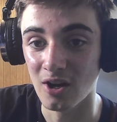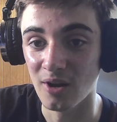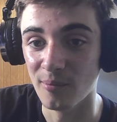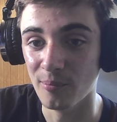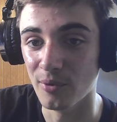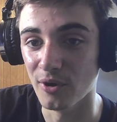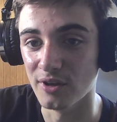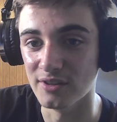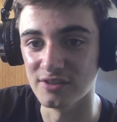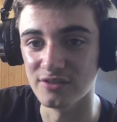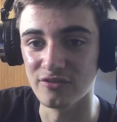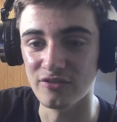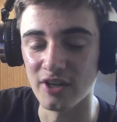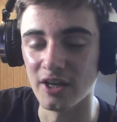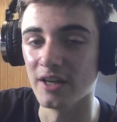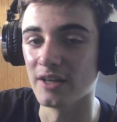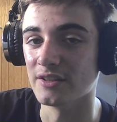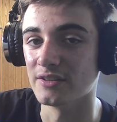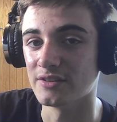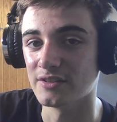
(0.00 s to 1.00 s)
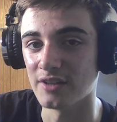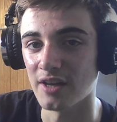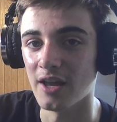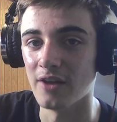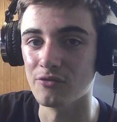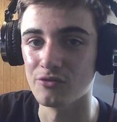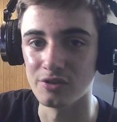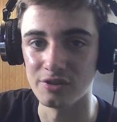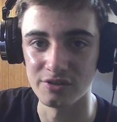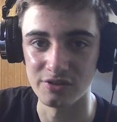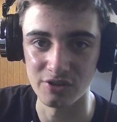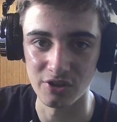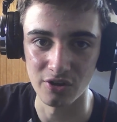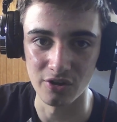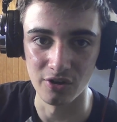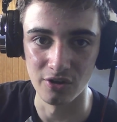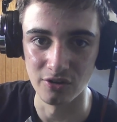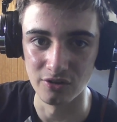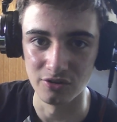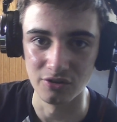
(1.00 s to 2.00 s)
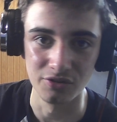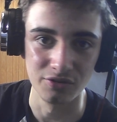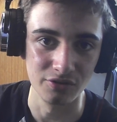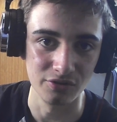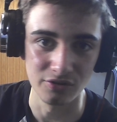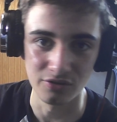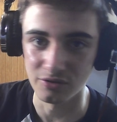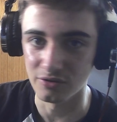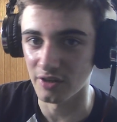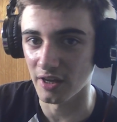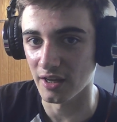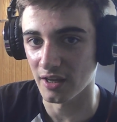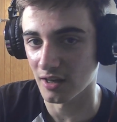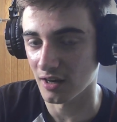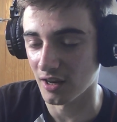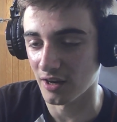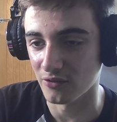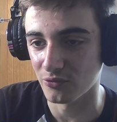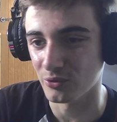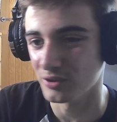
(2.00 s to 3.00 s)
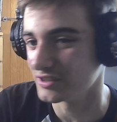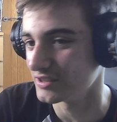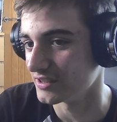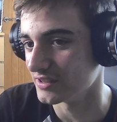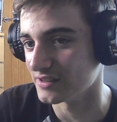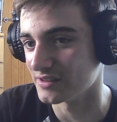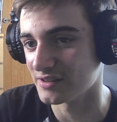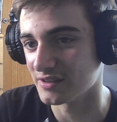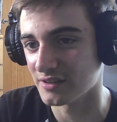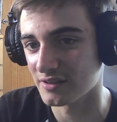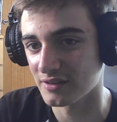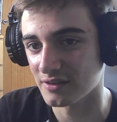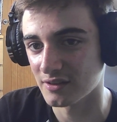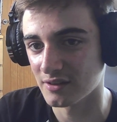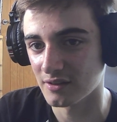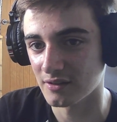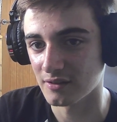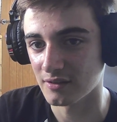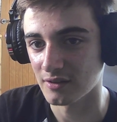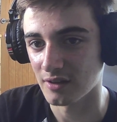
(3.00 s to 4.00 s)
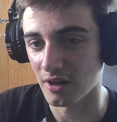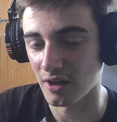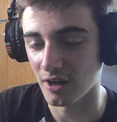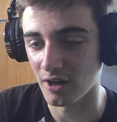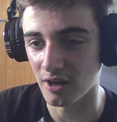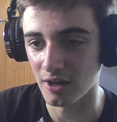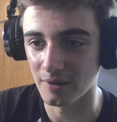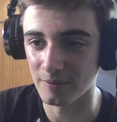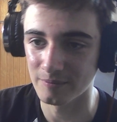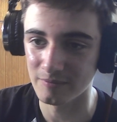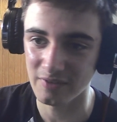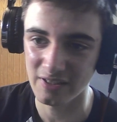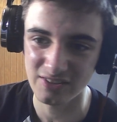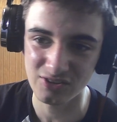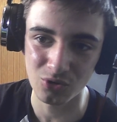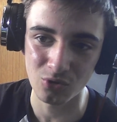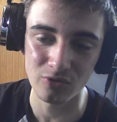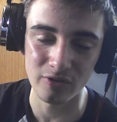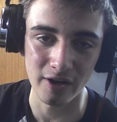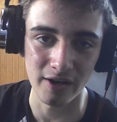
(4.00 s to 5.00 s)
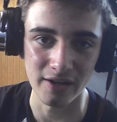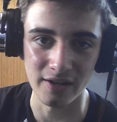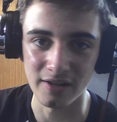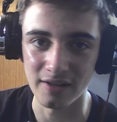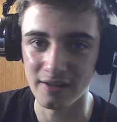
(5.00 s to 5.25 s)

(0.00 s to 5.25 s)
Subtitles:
But as effect, every turn you take a life, which is, it's alright.